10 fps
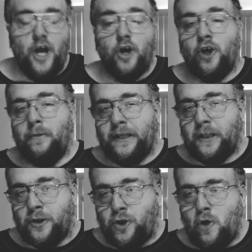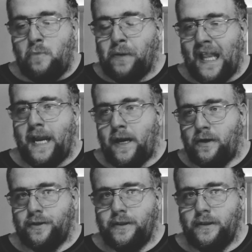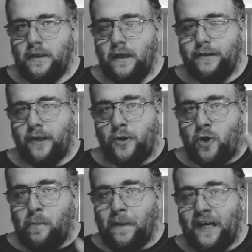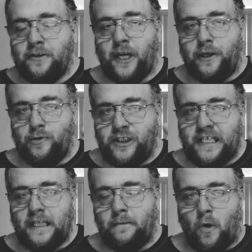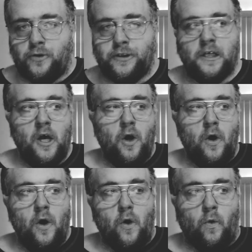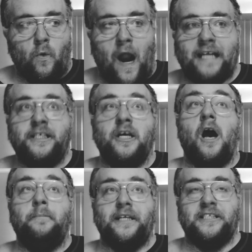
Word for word: could be the two players the two players that you see the most rising up the